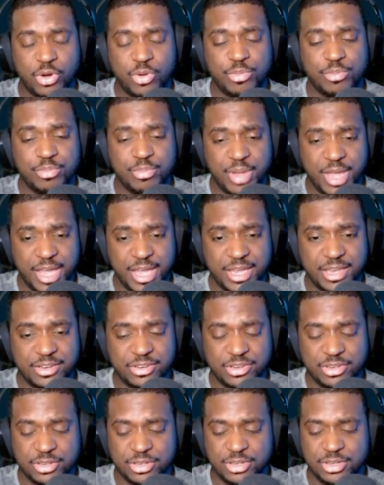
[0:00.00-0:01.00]

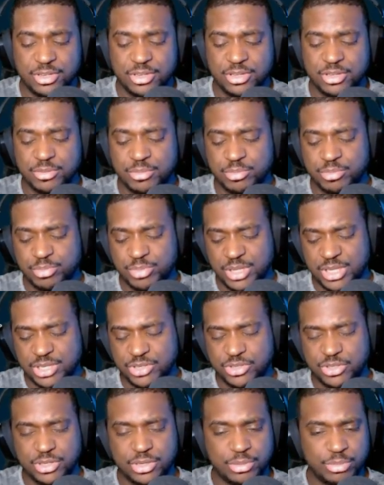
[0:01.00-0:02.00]
main
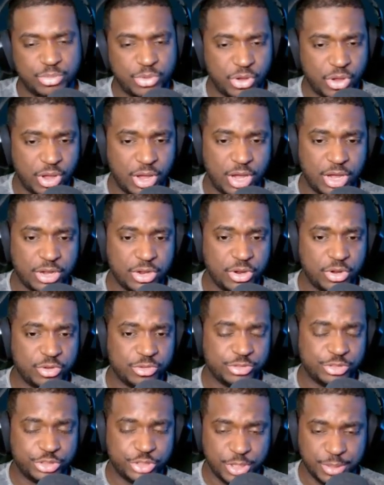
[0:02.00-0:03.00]
medium cargo
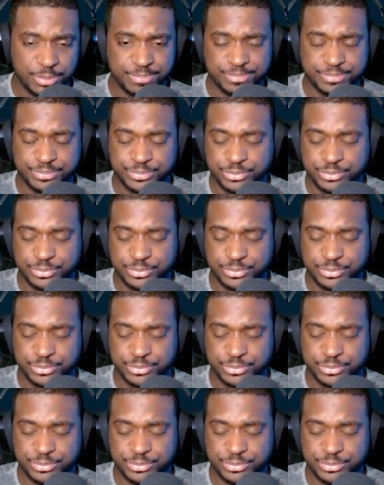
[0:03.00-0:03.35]
ship,